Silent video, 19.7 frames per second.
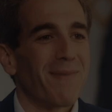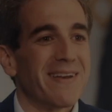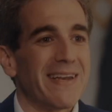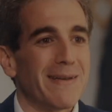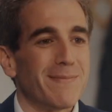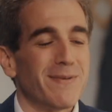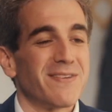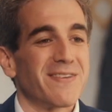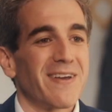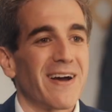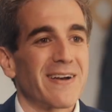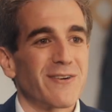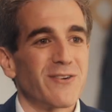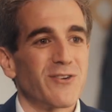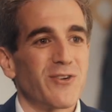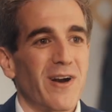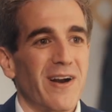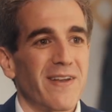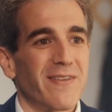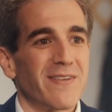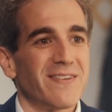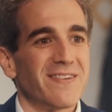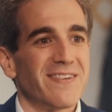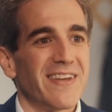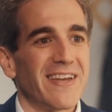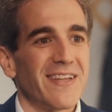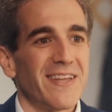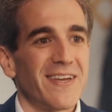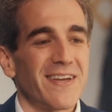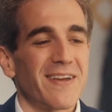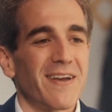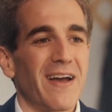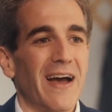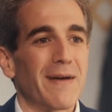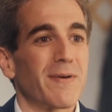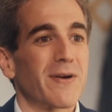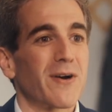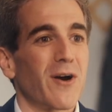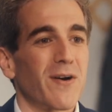name is Dr. Jonathan Salik.
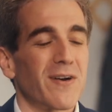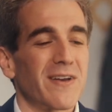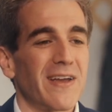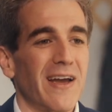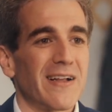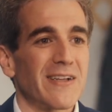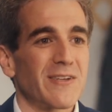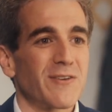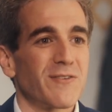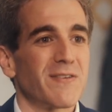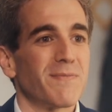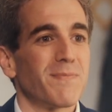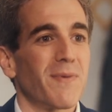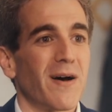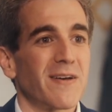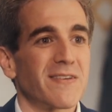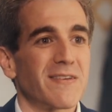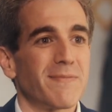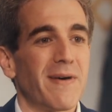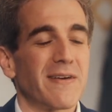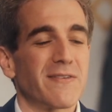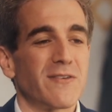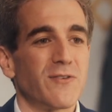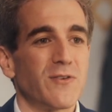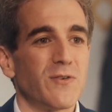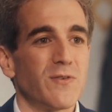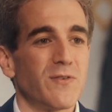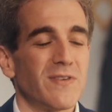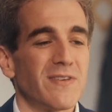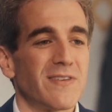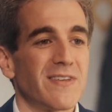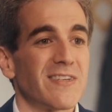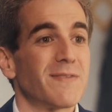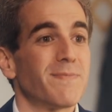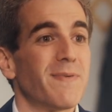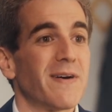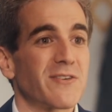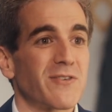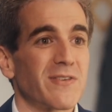I'm a cardiologist in Boston, Massachusetts that
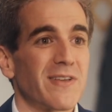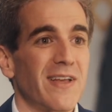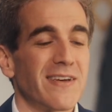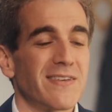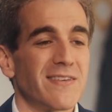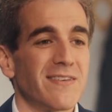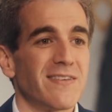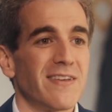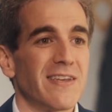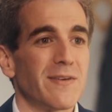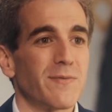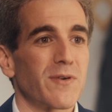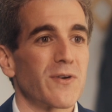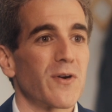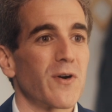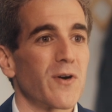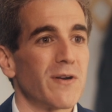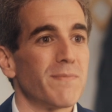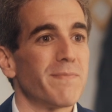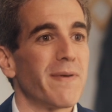specializes in recurrent